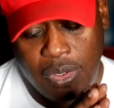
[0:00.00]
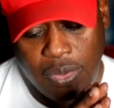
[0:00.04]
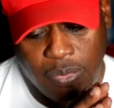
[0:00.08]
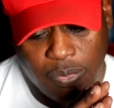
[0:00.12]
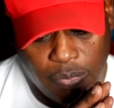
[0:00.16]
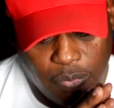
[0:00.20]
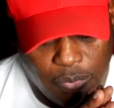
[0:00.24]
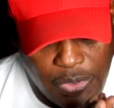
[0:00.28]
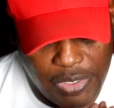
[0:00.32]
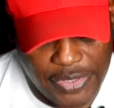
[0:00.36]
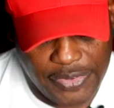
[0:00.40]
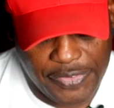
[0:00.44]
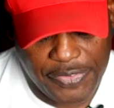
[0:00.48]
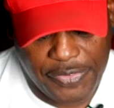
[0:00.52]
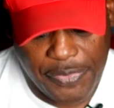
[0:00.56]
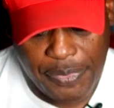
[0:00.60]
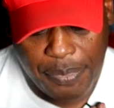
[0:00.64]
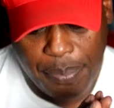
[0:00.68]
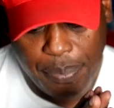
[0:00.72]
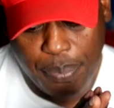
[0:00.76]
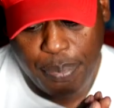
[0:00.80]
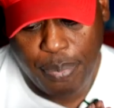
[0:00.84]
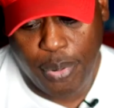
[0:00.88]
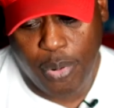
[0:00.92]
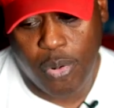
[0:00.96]
with
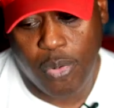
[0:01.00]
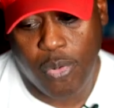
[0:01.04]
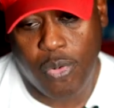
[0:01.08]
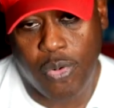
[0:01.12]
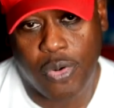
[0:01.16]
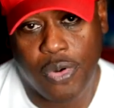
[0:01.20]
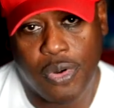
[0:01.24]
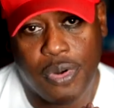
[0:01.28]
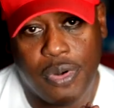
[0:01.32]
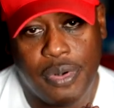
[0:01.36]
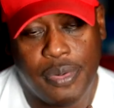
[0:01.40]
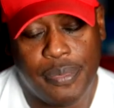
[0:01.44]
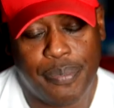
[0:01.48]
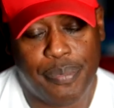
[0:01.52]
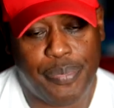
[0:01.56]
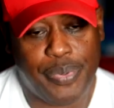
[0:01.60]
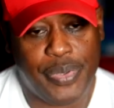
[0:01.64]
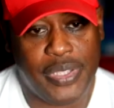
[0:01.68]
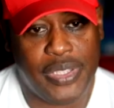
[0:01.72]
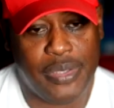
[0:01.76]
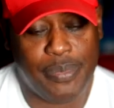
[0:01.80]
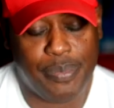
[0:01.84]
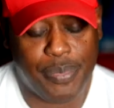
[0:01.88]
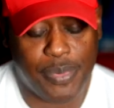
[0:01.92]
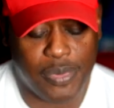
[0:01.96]
poor
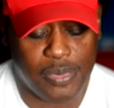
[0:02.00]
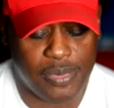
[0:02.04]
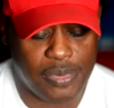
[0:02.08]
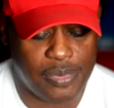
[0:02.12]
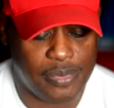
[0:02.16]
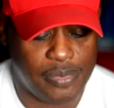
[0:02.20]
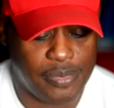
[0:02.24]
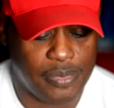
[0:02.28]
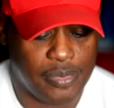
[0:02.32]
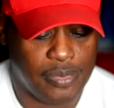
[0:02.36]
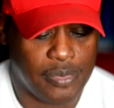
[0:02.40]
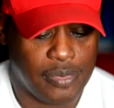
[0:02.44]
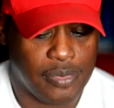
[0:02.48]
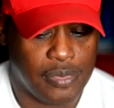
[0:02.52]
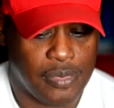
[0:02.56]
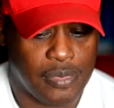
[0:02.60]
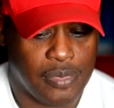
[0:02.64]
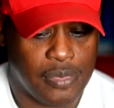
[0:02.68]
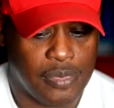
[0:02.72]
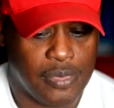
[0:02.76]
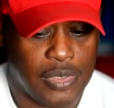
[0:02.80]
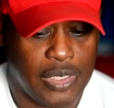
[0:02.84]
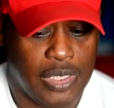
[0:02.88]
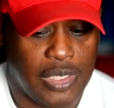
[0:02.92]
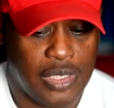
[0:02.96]
people,
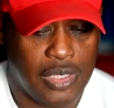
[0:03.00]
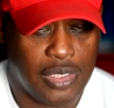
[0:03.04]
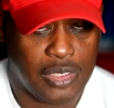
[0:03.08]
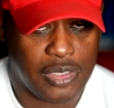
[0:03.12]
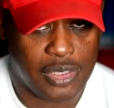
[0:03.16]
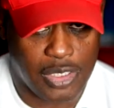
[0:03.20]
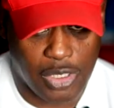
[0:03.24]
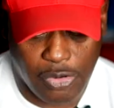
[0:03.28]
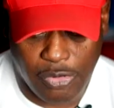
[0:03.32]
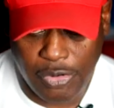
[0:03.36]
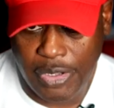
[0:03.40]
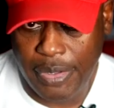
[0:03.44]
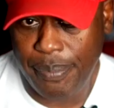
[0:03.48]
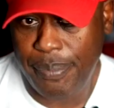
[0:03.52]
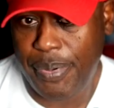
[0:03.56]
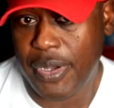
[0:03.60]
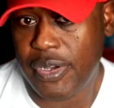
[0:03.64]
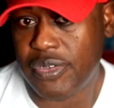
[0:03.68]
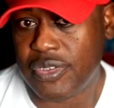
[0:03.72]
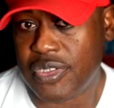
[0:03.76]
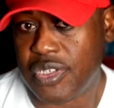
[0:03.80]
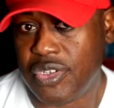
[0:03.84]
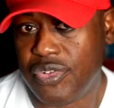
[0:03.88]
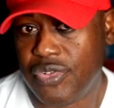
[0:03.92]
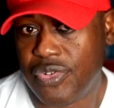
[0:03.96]
low
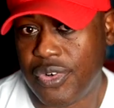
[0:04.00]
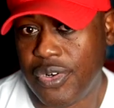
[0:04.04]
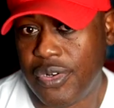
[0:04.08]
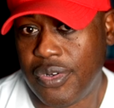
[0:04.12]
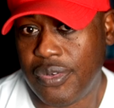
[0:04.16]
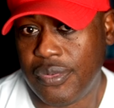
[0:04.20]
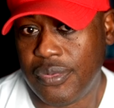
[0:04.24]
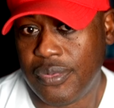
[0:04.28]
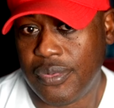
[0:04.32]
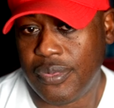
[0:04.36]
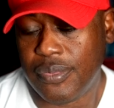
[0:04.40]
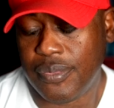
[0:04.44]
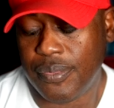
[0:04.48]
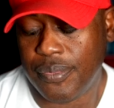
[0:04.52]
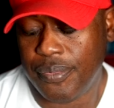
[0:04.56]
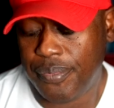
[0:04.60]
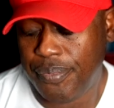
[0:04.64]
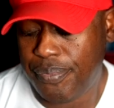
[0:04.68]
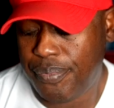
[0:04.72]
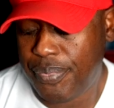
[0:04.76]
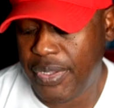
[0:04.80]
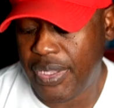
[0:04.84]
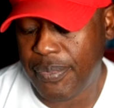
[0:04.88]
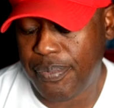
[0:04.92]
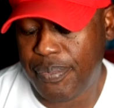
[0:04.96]
impulse control,
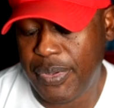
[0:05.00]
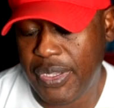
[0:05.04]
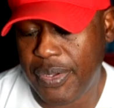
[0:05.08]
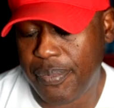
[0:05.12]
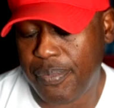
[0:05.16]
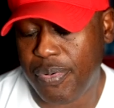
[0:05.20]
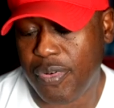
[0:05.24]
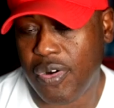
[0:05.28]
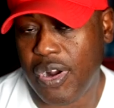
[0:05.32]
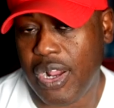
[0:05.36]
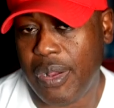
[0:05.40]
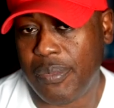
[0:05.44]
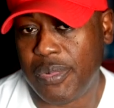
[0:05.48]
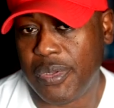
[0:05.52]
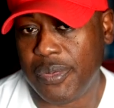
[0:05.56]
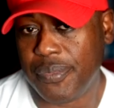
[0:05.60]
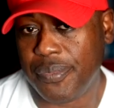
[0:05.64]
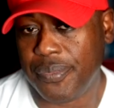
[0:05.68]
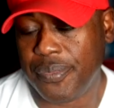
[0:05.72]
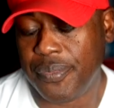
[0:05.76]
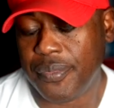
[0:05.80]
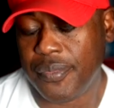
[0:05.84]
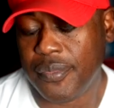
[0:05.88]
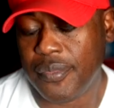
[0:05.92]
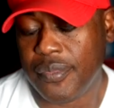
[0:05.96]
big, big problem,
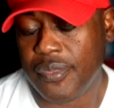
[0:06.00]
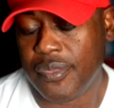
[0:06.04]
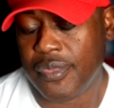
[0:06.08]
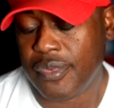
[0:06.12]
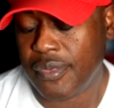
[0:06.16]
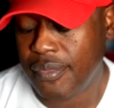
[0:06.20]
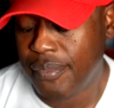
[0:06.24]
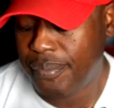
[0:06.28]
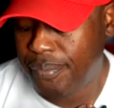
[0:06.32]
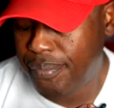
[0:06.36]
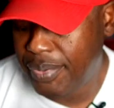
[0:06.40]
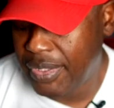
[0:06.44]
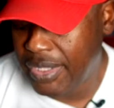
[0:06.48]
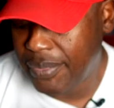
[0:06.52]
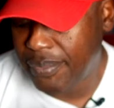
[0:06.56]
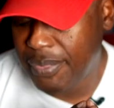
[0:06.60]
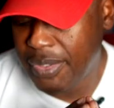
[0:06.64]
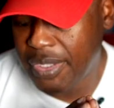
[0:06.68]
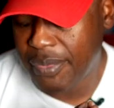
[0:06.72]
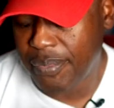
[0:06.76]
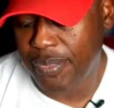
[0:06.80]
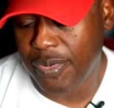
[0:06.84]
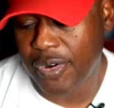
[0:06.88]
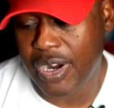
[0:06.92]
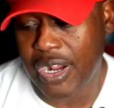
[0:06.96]
big,
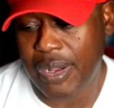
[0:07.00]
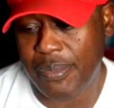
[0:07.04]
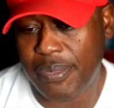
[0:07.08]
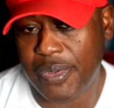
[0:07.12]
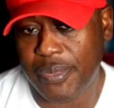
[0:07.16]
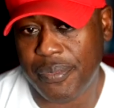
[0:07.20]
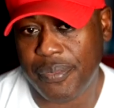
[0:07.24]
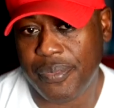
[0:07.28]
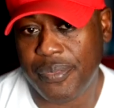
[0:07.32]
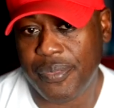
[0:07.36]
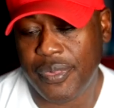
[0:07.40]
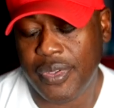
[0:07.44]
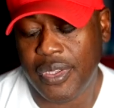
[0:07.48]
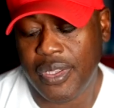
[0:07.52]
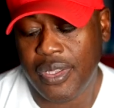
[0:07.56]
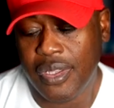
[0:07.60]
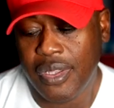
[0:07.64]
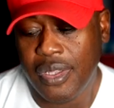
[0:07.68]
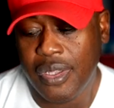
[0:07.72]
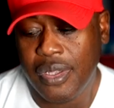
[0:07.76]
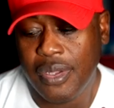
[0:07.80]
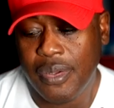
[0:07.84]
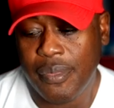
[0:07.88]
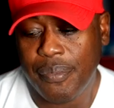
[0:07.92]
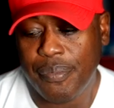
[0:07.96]
big problem.
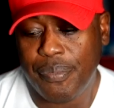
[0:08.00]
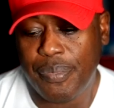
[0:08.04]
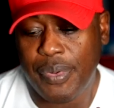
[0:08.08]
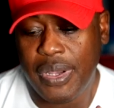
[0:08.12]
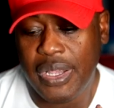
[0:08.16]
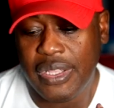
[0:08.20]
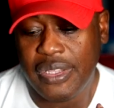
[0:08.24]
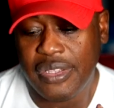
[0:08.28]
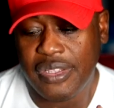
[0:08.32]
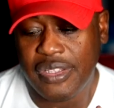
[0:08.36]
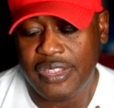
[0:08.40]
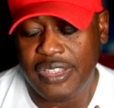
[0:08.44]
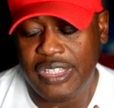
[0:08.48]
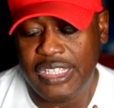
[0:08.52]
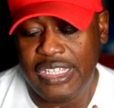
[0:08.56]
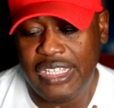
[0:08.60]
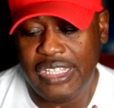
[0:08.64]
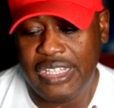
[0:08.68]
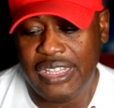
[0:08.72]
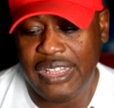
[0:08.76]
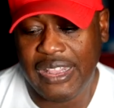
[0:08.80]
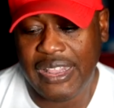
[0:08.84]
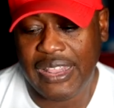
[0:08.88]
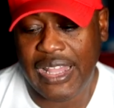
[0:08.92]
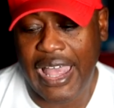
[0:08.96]
But
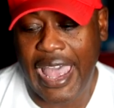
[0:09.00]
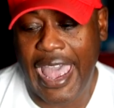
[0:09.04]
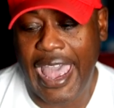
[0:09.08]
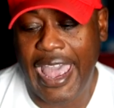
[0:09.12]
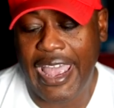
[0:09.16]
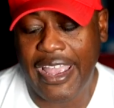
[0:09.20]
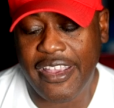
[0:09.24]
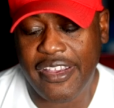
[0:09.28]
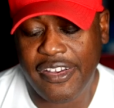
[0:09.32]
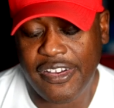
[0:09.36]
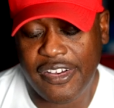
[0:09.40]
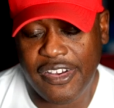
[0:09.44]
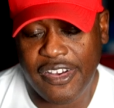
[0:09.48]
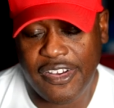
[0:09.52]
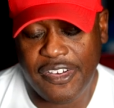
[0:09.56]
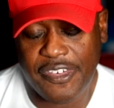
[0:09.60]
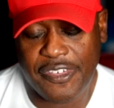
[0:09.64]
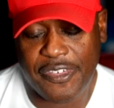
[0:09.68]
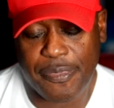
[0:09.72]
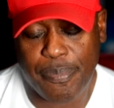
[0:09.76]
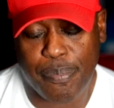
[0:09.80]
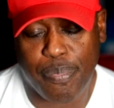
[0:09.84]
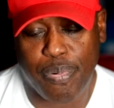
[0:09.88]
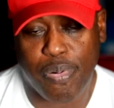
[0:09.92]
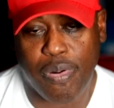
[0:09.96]
the lack
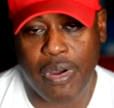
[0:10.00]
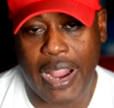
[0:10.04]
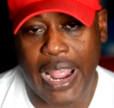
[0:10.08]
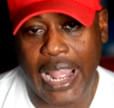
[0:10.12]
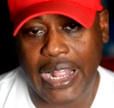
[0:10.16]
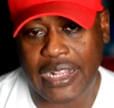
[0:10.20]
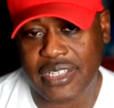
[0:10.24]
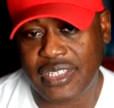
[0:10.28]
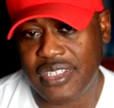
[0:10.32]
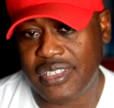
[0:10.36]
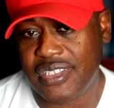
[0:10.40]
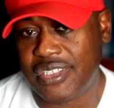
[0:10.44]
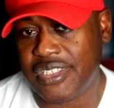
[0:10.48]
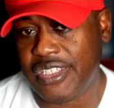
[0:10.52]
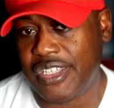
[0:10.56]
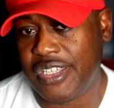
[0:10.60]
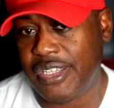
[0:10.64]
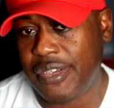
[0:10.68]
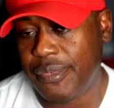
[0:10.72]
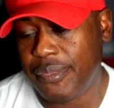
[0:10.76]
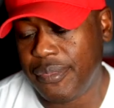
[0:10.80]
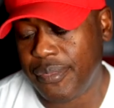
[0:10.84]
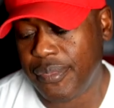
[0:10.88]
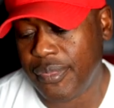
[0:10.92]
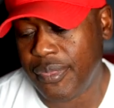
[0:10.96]
of
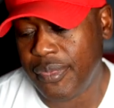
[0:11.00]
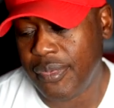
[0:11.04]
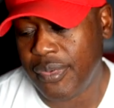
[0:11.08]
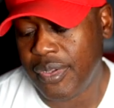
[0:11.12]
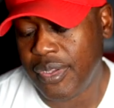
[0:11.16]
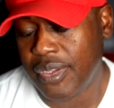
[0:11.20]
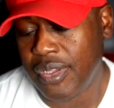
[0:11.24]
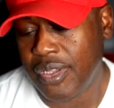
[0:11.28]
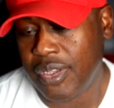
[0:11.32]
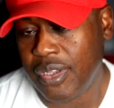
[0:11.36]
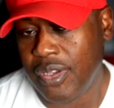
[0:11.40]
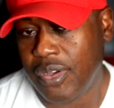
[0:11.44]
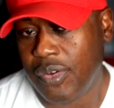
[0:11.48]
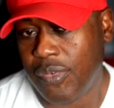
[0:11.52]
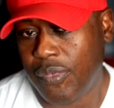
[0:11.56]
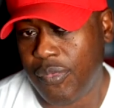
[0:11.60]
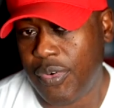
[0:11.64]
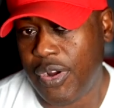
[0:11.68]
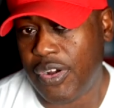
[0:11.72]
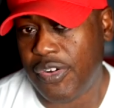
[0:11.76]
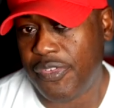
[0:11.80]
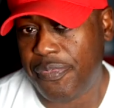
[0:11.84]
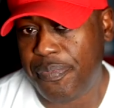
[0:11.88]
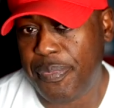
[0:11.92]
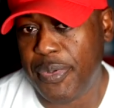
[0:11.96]
practicing
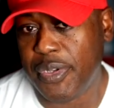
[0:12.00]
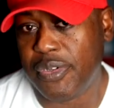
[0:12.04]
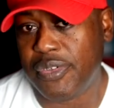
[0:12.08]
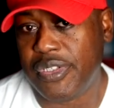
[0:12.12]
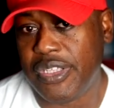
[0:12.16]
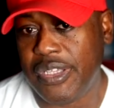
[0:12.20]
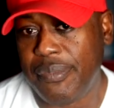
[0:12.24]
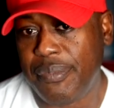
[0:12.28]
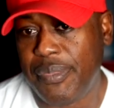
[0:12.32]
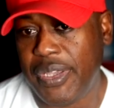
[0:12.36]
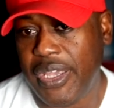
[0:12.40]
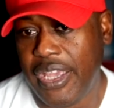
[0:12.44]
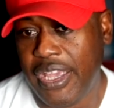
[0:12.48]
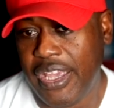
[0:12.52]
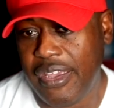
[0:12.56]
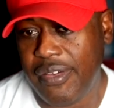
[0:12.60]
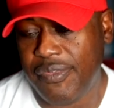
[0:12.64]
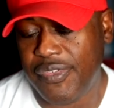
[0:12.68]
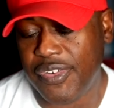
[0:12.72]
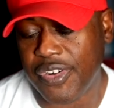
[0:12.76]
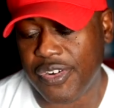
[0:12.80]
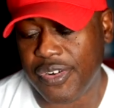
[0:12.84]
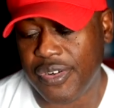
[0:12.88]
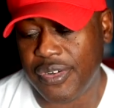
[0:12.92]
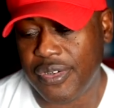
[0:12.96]
wealth building
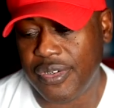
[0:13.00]
behavior